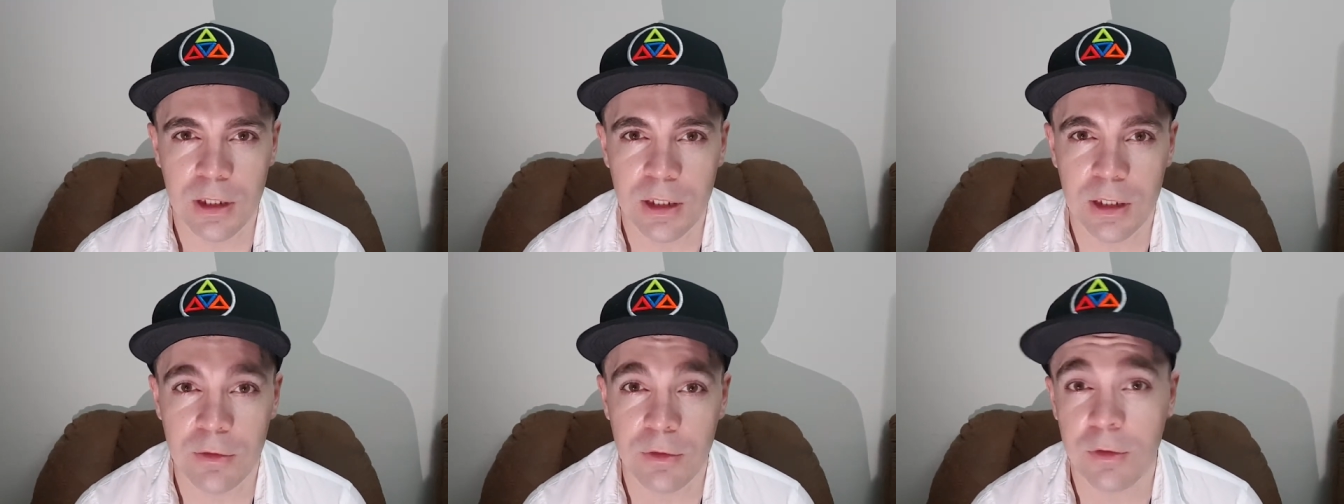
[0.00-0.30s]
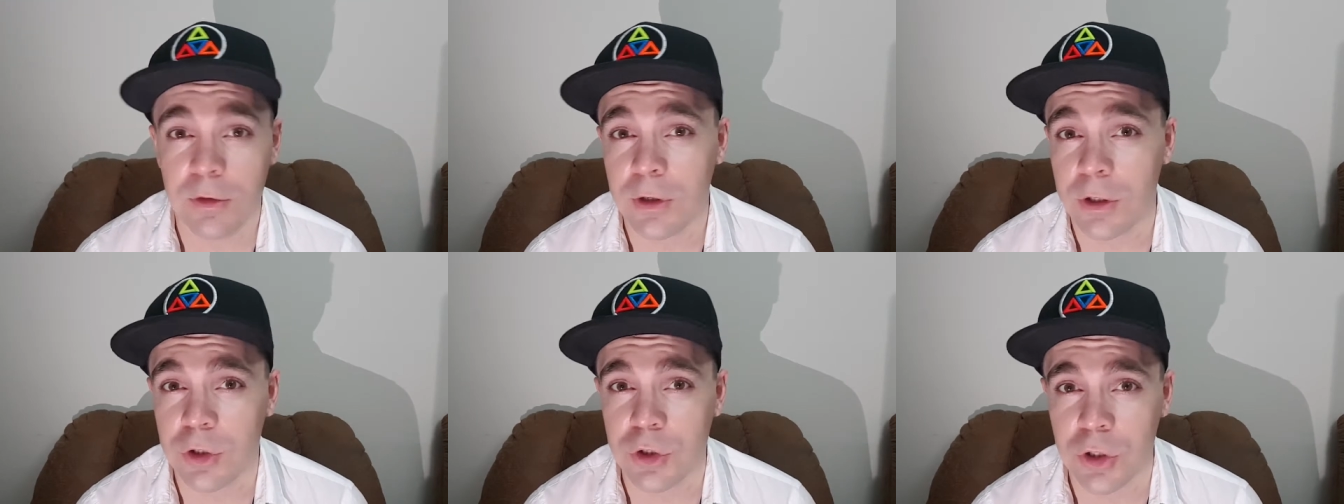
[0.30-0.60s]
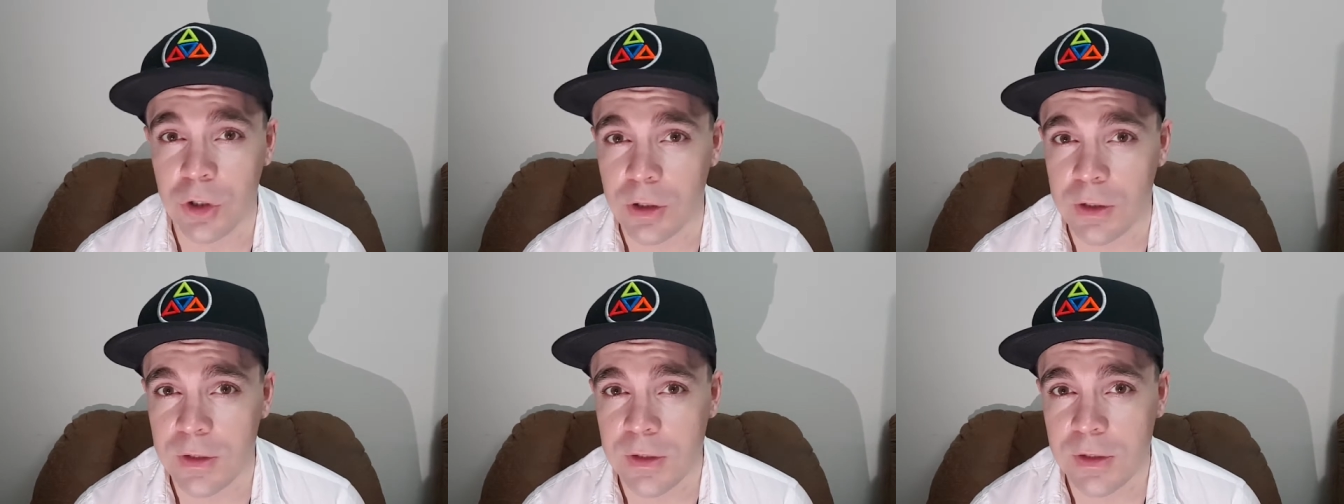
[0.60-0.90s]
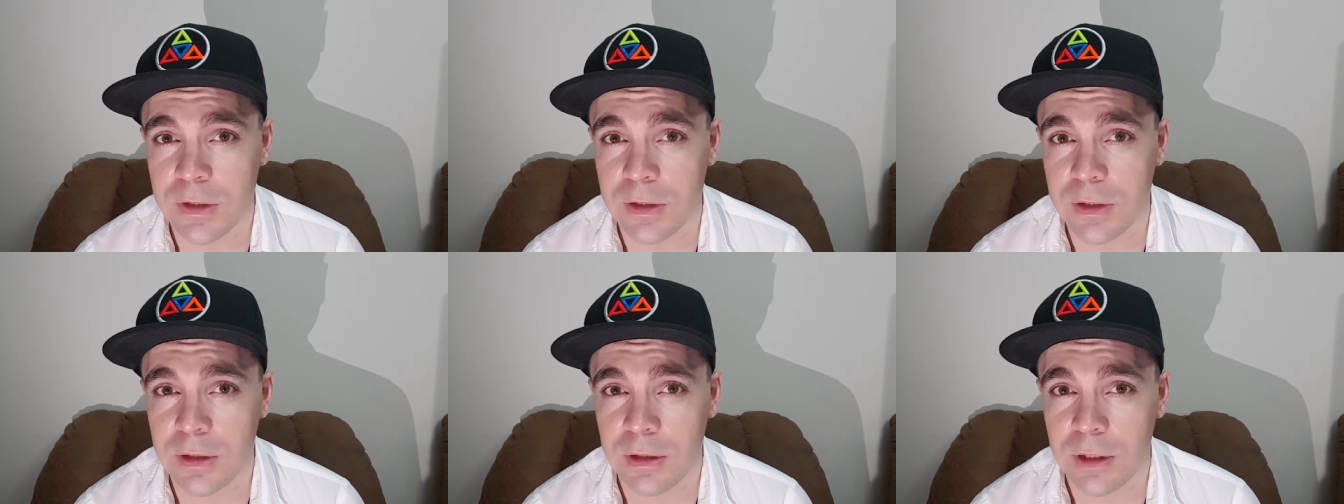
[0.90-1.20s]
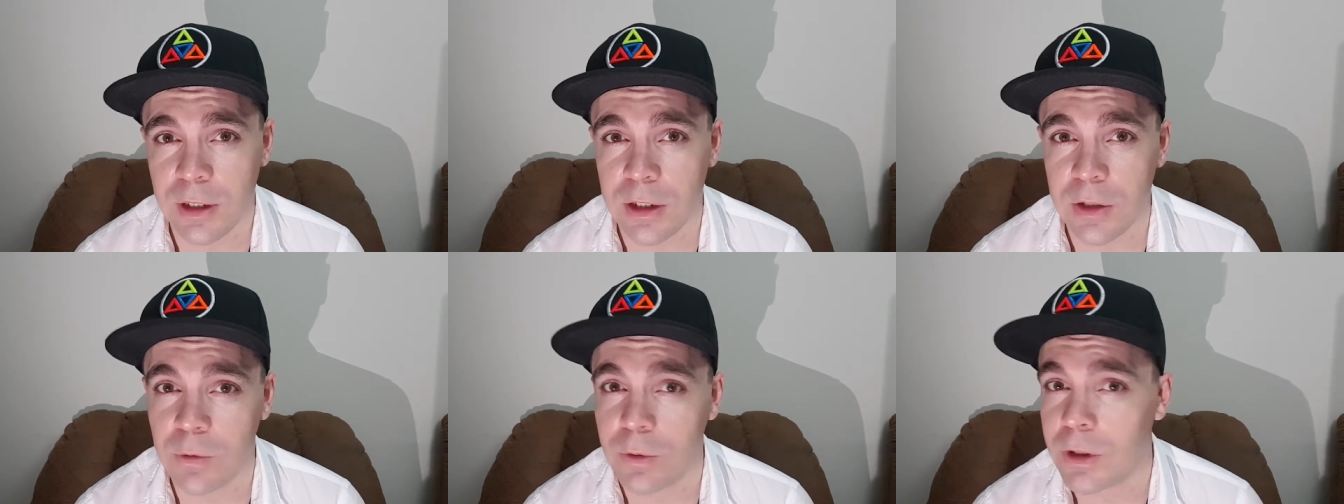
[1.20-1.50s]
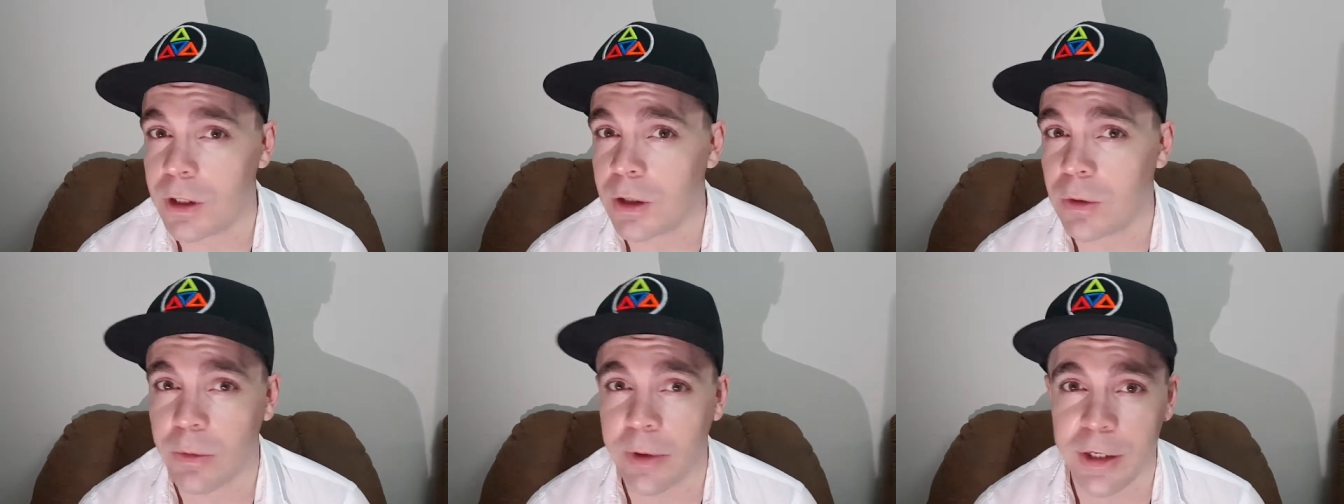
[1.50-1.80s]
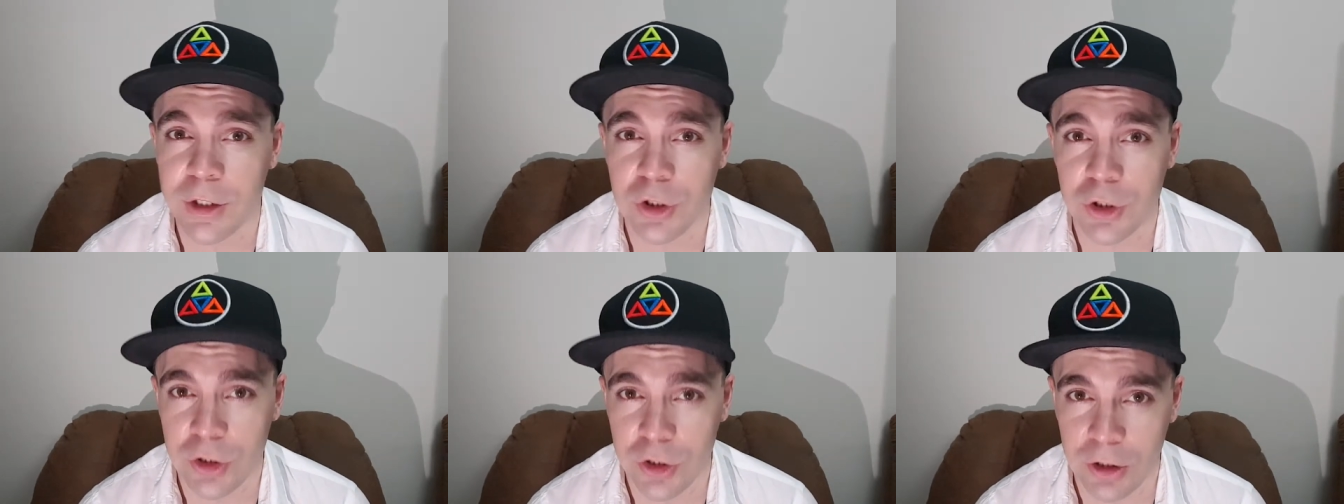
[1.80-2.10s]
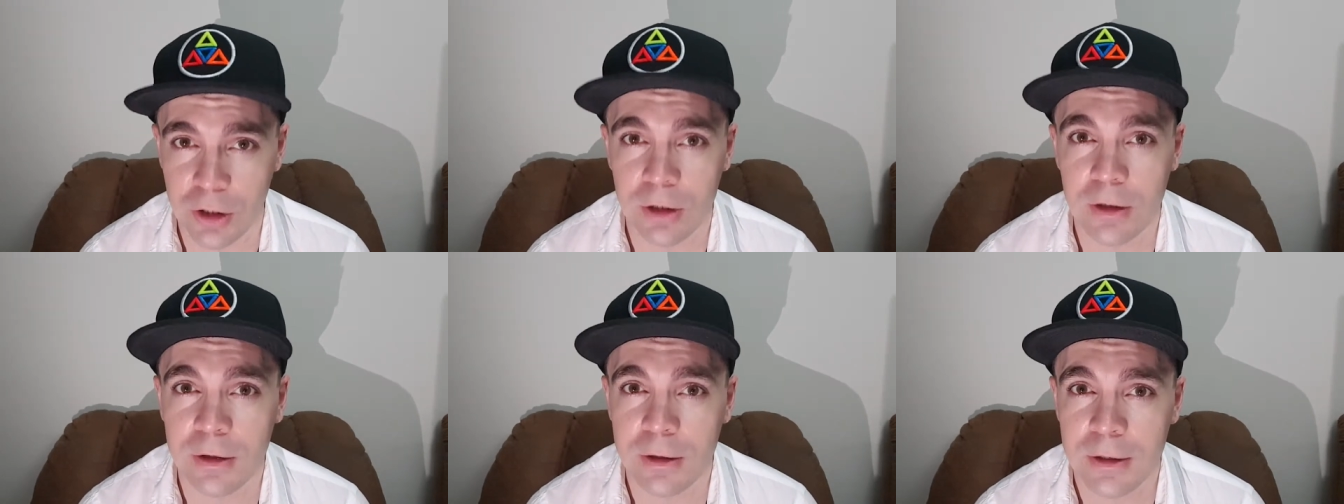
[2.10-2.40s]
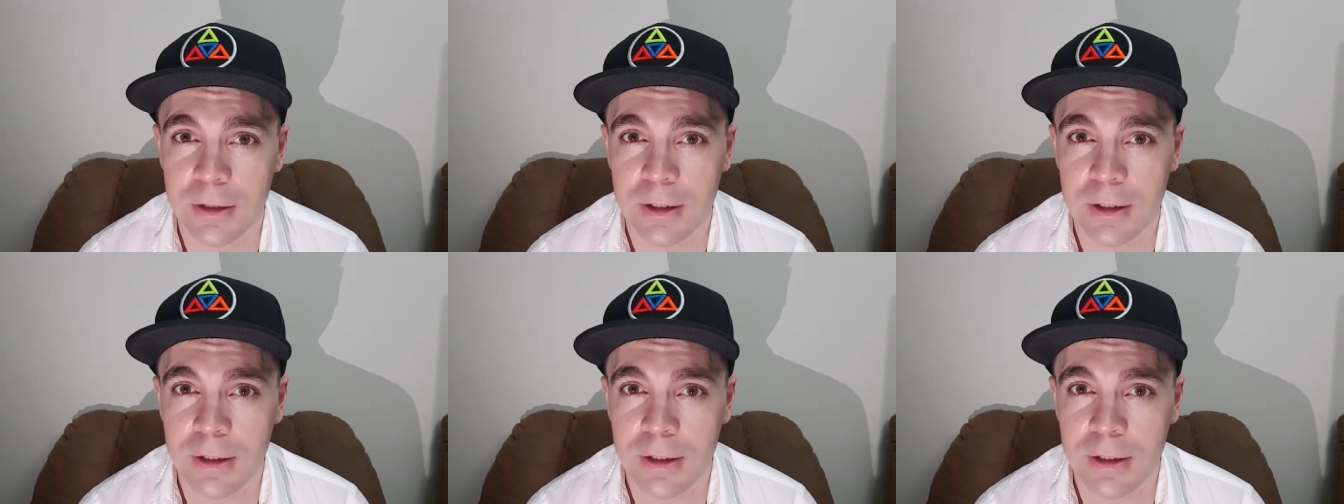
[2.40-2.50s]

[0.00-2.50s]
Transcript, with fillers: if you've got a choice and you're wearing a white shirt,